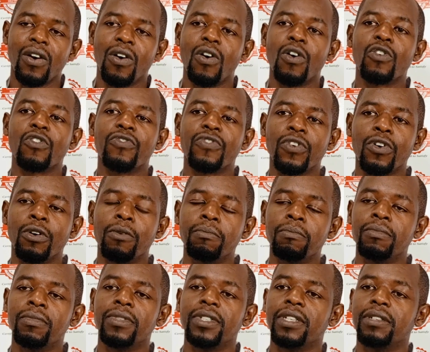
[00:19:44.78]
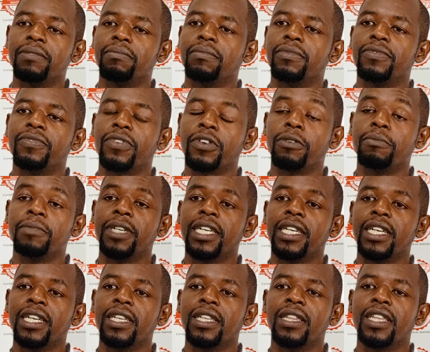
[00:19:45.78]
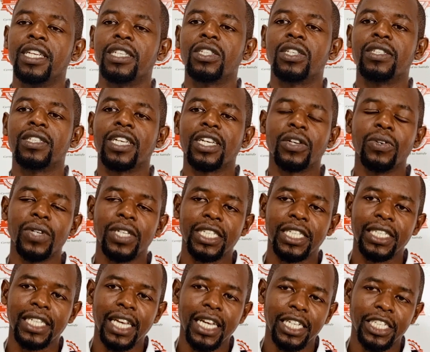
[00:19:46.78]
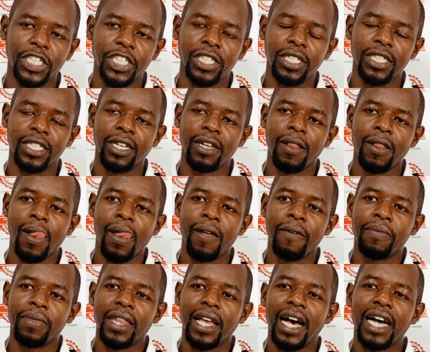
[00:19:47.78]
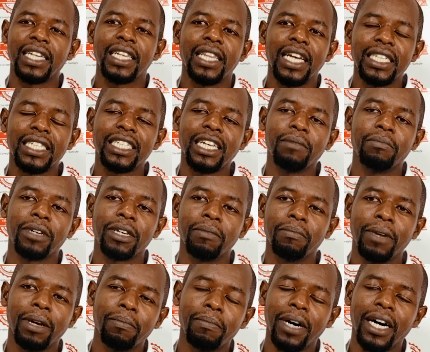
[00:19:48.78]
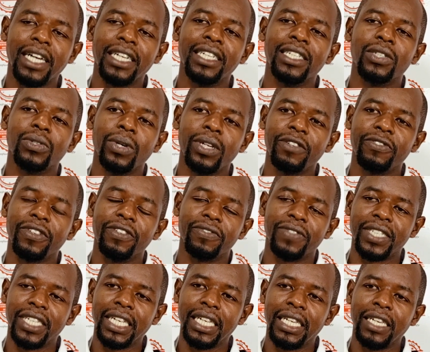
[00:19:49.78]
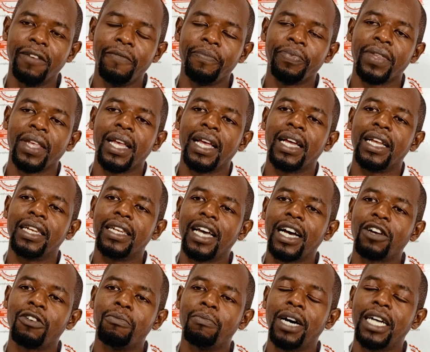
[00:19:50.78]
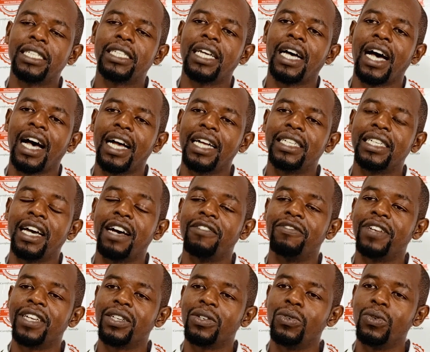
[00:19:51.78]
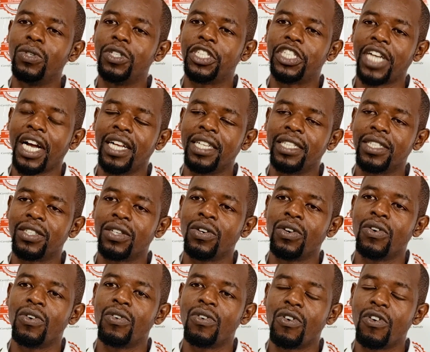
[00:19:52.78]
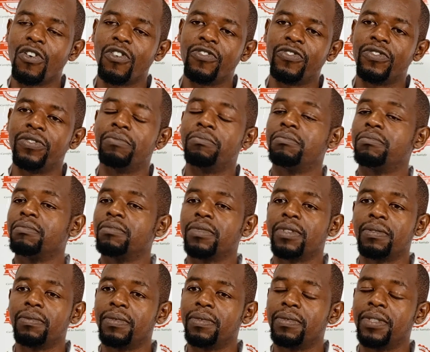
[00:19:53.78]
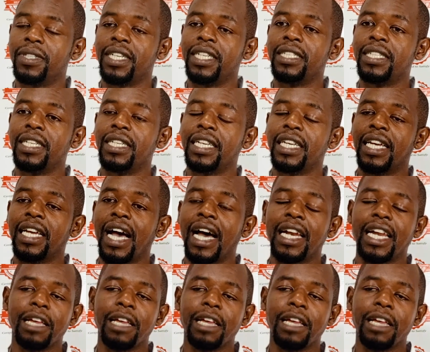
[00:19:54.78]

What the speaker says: or from the securities exchange. At that time, remember, in 2015, NAKUMATT had a very good chance of raising an